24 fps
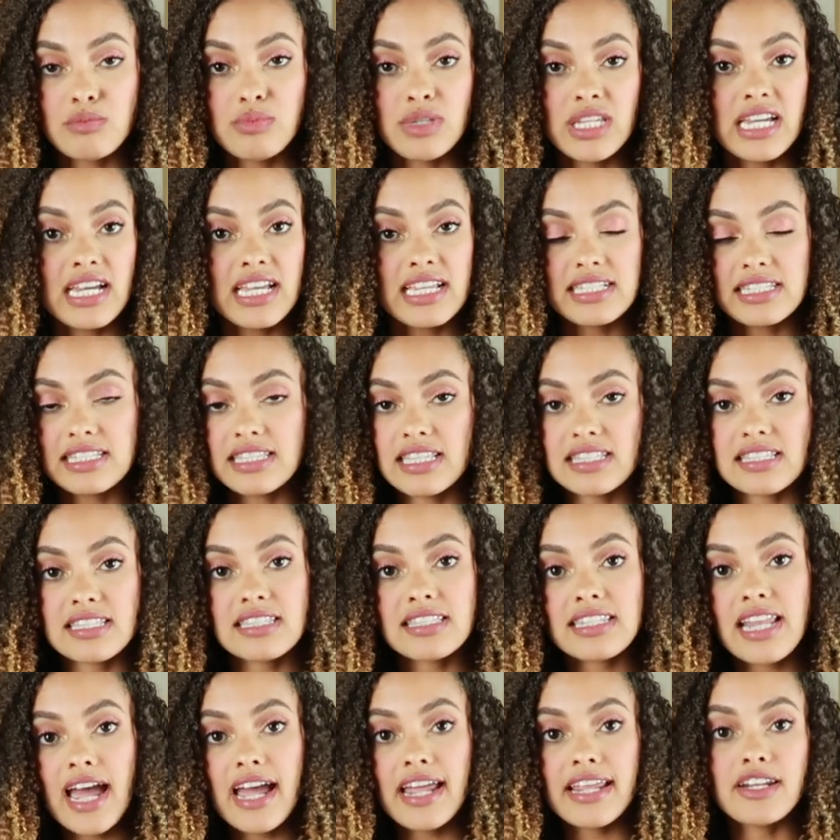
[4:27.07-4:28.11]
because this is
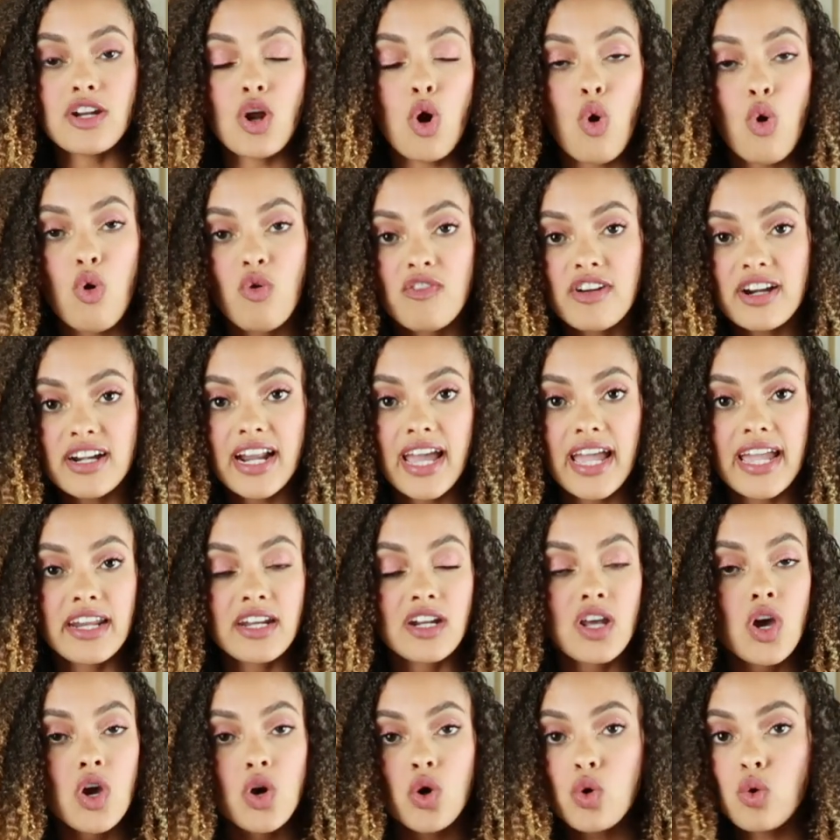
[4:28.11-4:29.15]
not an
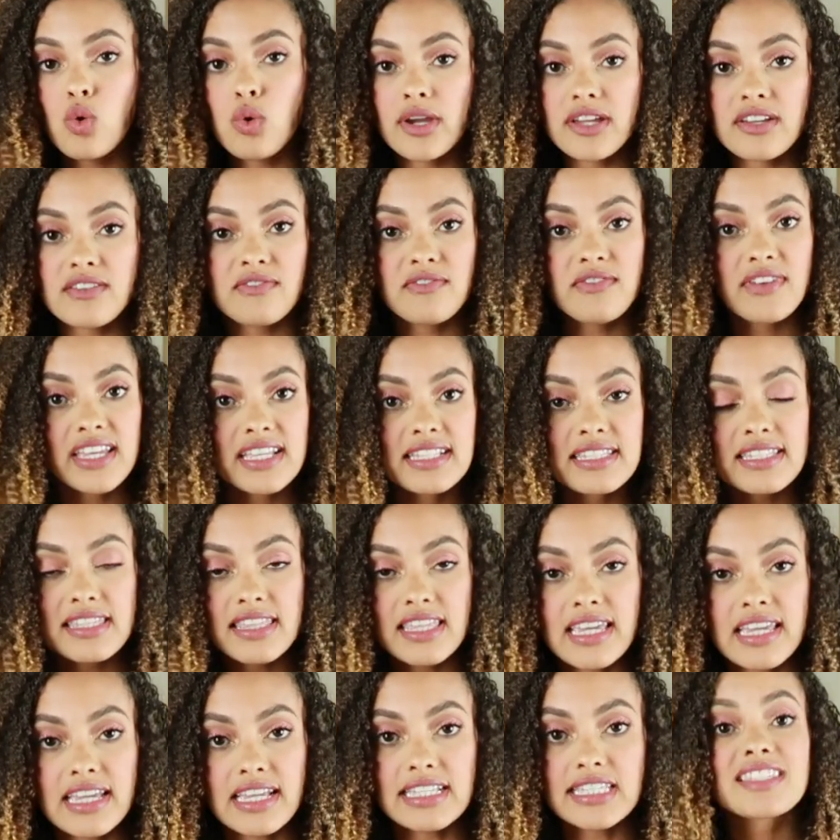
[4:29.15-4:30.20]
overnight quick fix
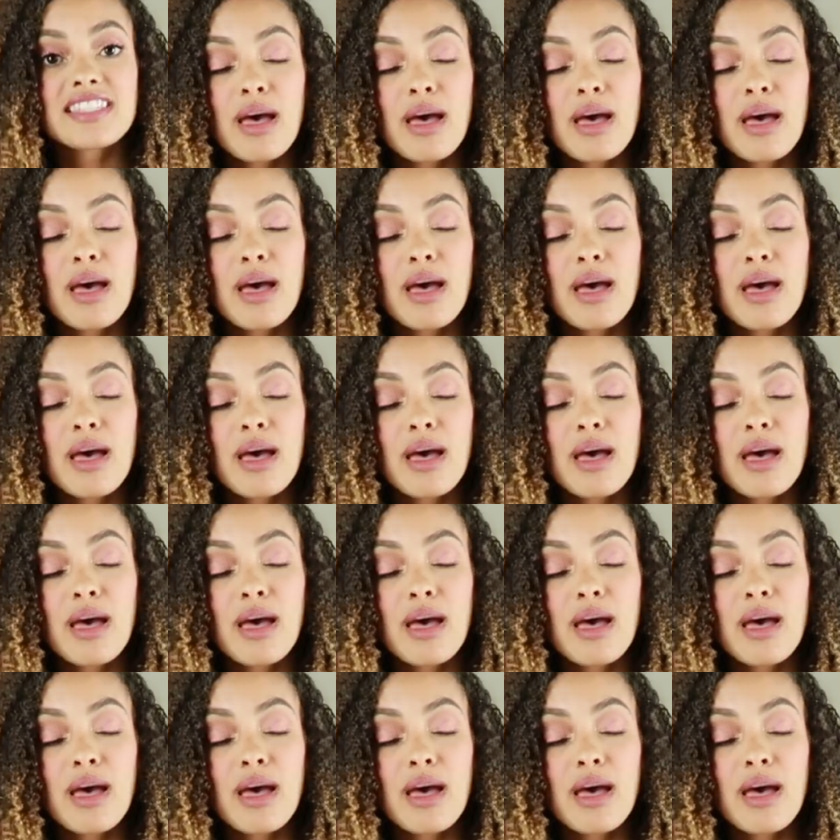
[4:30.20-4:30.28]
thing.